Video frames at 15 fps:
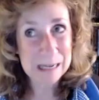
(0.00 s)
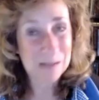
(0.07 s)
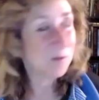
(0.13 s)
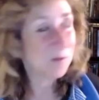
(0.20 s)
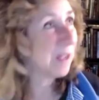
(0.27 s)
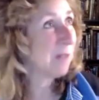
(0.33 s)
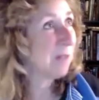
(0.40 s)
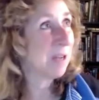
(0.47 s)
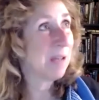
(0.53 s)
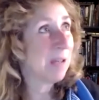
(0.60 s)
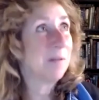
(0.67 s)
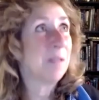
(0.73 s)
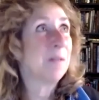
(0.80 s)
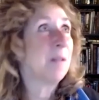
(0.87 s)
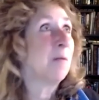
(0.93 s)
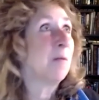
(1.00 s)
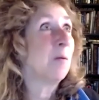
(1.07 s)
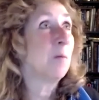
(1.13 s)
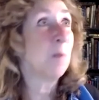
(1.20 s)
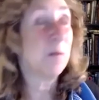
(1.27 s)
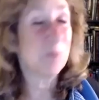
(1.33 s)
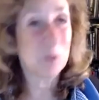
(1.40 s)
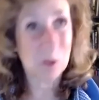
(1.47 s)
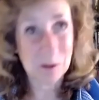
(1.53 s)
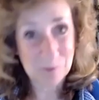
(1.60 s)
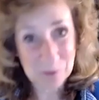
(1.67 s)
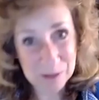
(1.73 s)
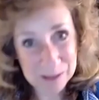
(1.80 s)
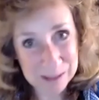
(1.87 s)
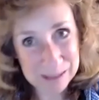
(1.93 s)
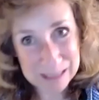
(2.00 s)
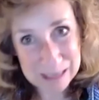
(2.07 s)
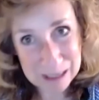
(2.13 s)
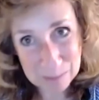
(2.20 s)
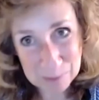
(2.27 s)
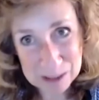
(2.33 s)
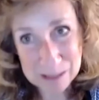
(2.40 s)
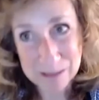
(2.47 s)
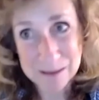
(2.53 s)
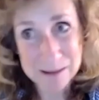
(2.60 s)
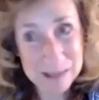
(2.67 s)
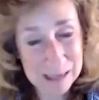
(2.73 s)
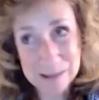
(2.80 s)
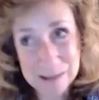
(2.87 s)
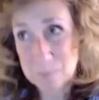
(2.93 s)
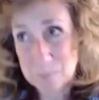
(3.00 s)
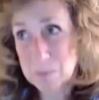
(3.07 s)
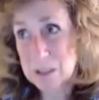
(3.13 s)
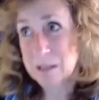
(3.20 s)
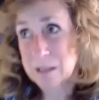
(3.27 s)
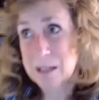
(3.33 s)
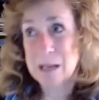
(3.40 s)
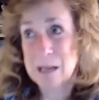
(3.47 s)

and found out that there were river dolphins in the Amazon. And that led me mm. to the mm-hmm.